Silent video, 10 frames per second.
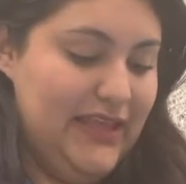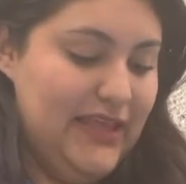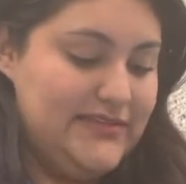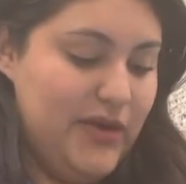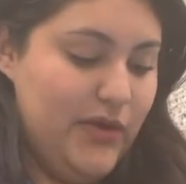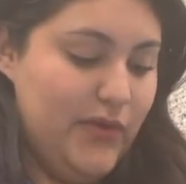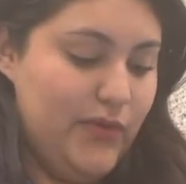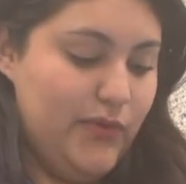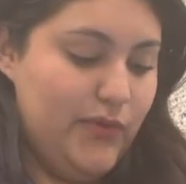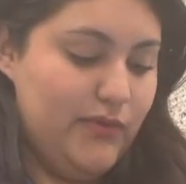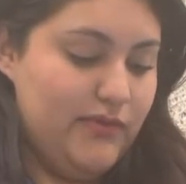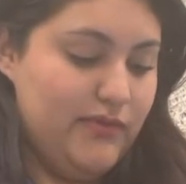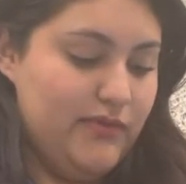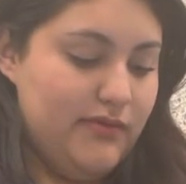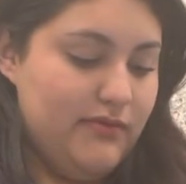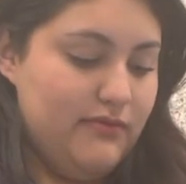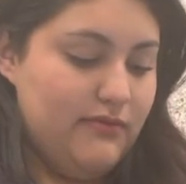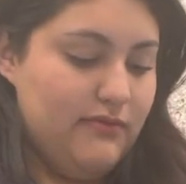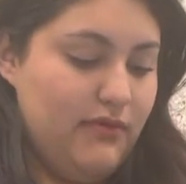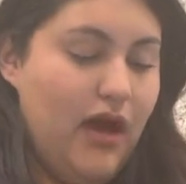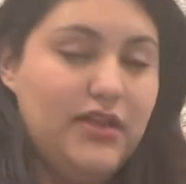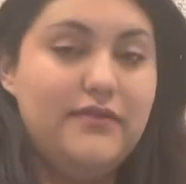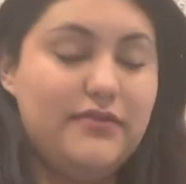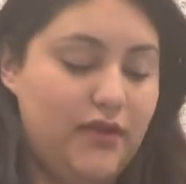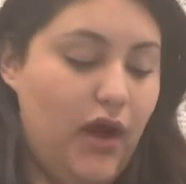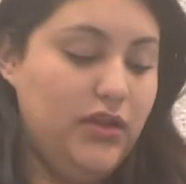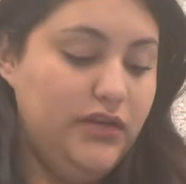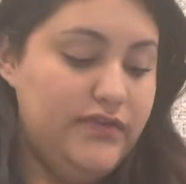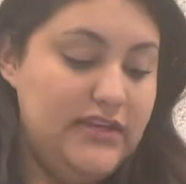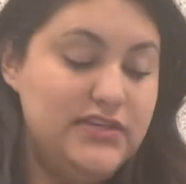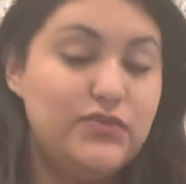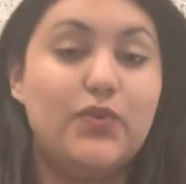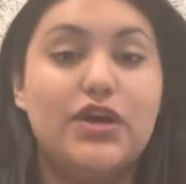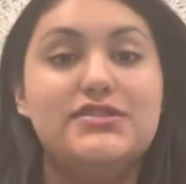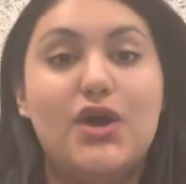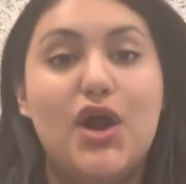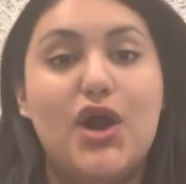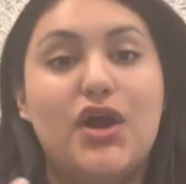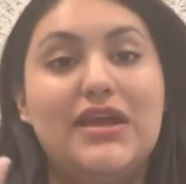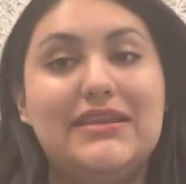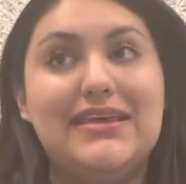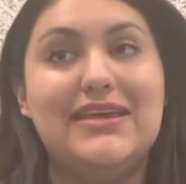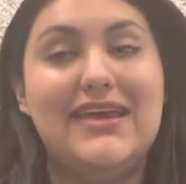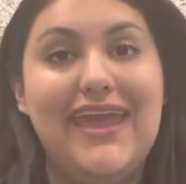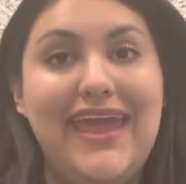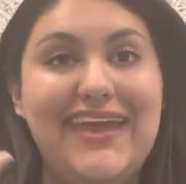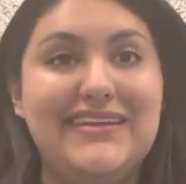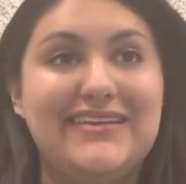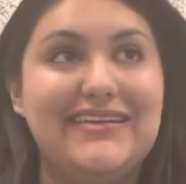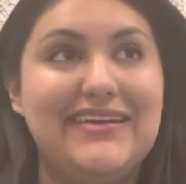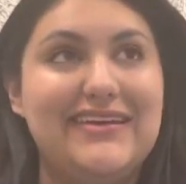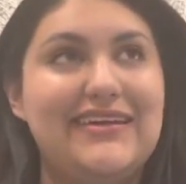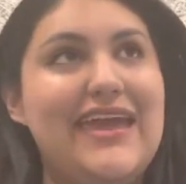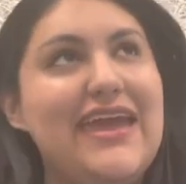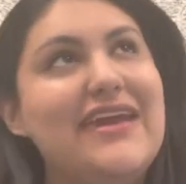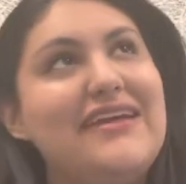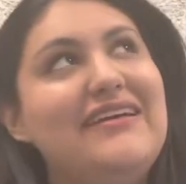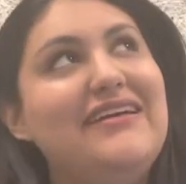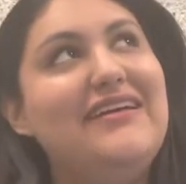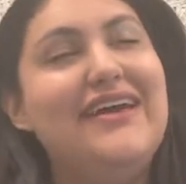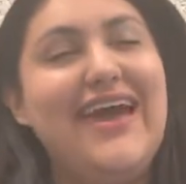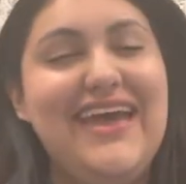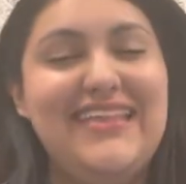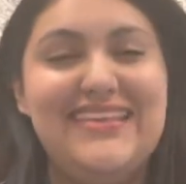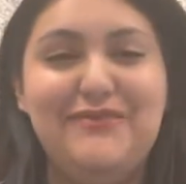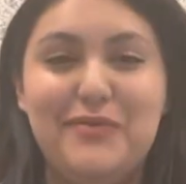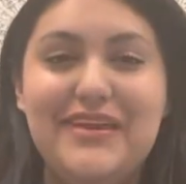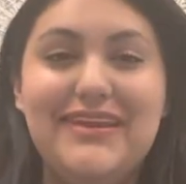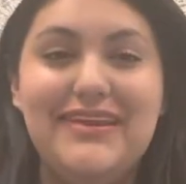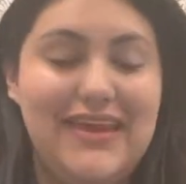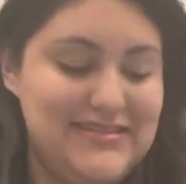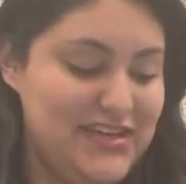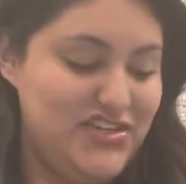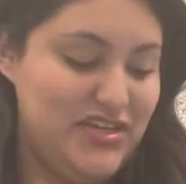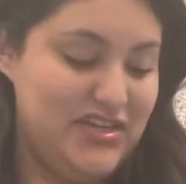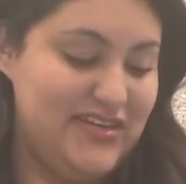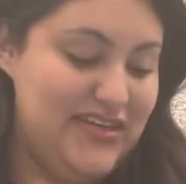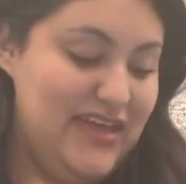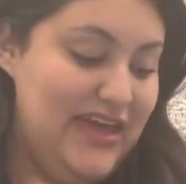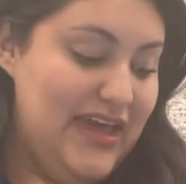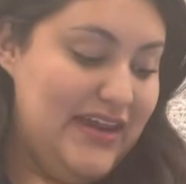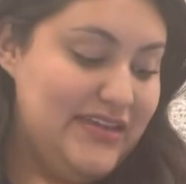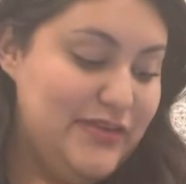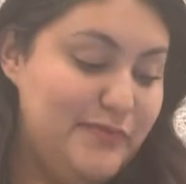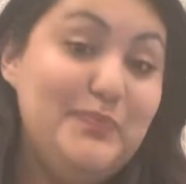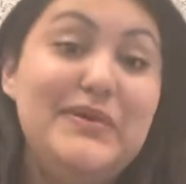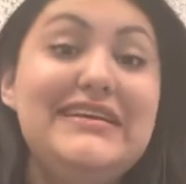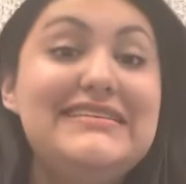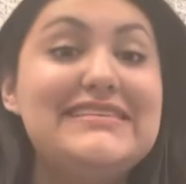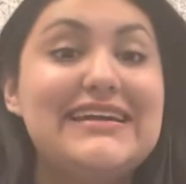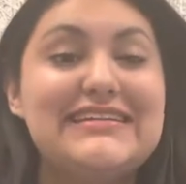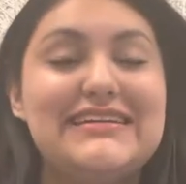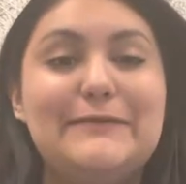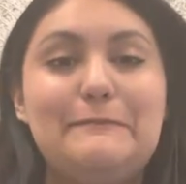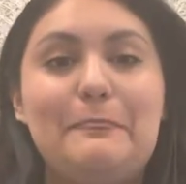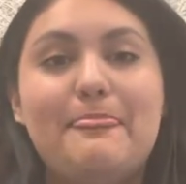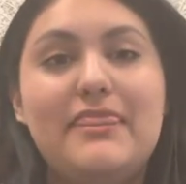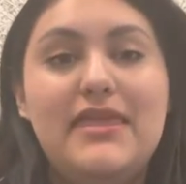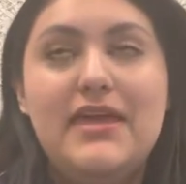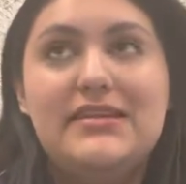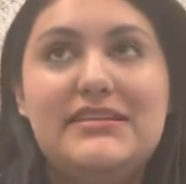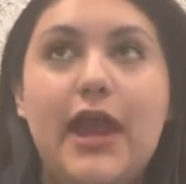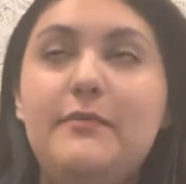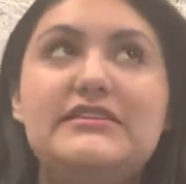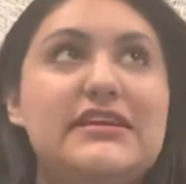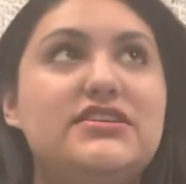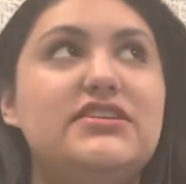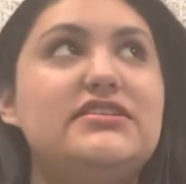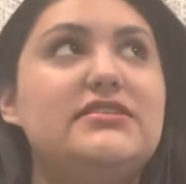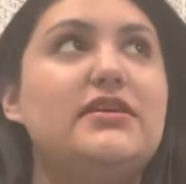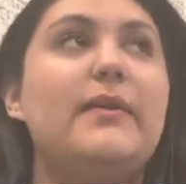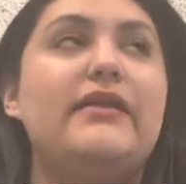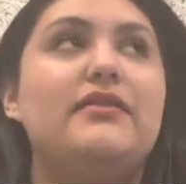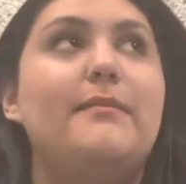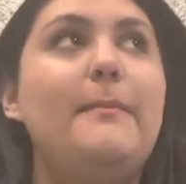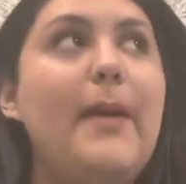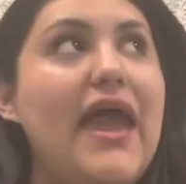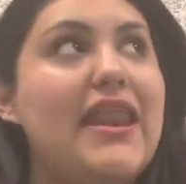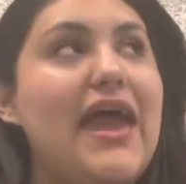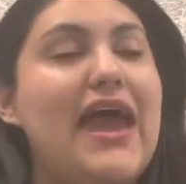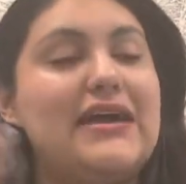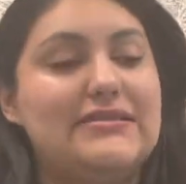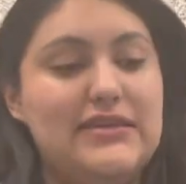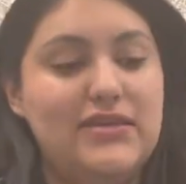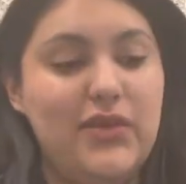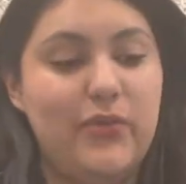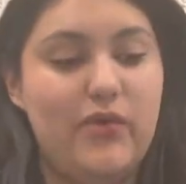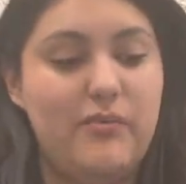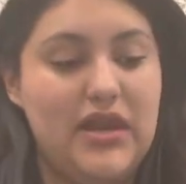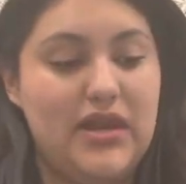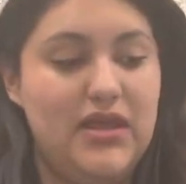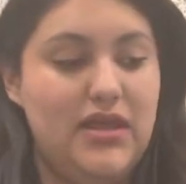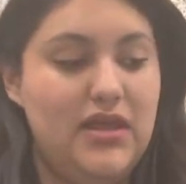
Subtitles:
So all of these words are in the A and the repeated A section. And the B section, the entire B section is about the man asking the woman